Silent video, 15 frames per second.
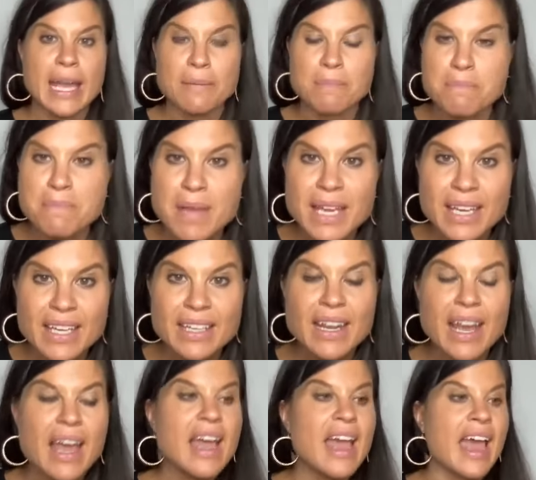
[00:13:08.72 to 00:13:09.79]
and mean.
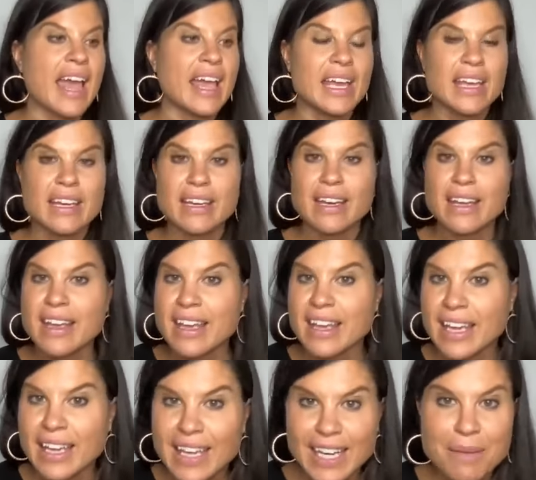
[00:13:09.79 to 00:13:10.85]
And
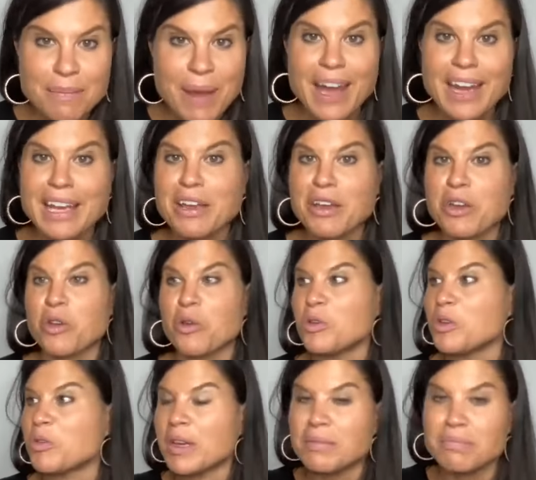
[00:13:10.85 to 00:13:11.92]
anybody who,
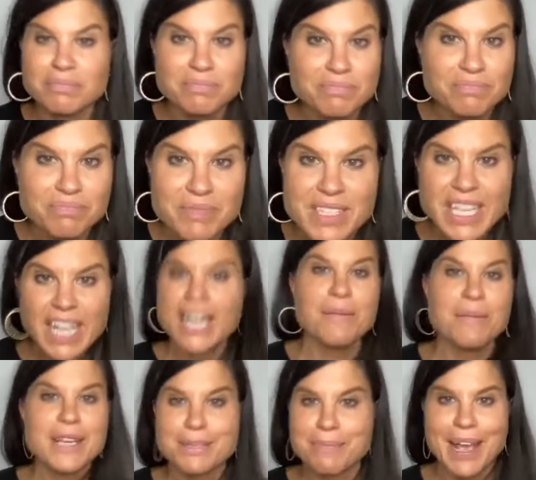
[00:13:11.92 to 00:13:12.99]
you can send
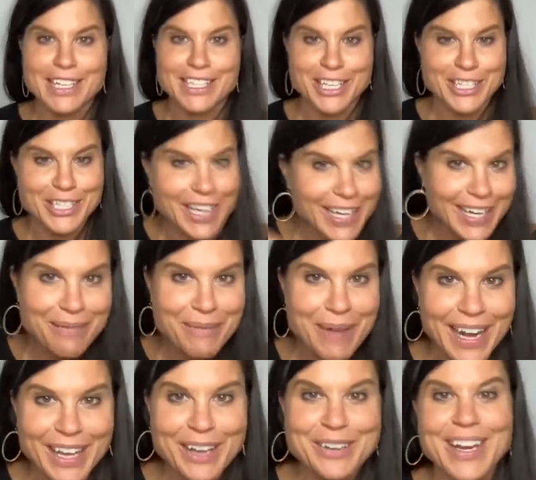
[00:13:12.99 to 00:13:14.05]
them this message, anybody
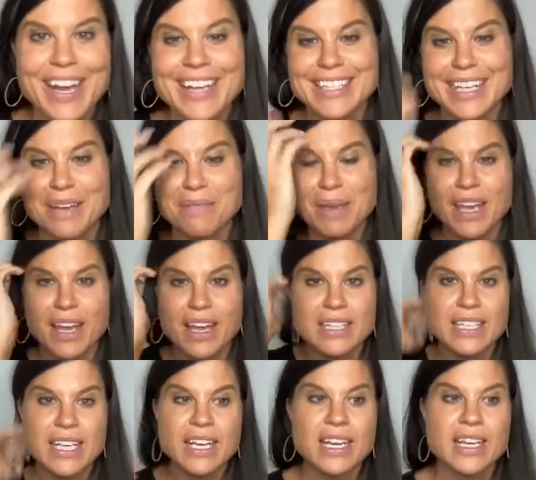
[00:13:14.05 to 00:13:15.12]
who does it,
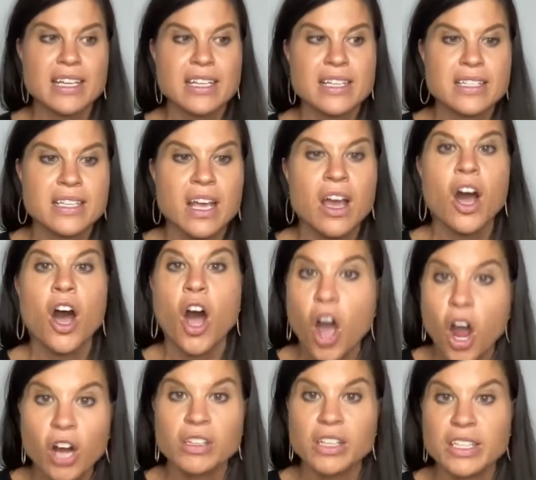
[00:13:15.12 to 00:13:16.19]
because it is
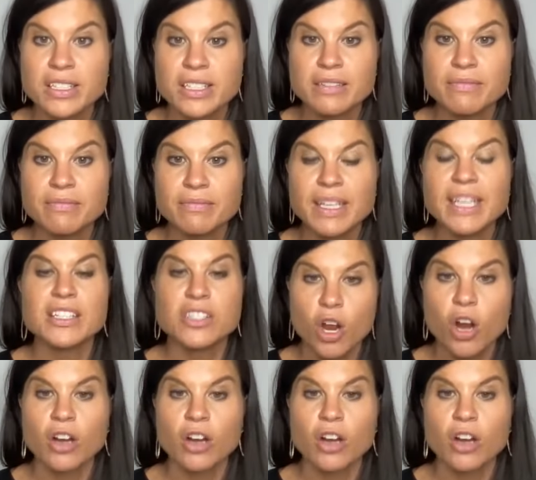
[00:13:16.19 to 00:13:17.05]
heartless. It is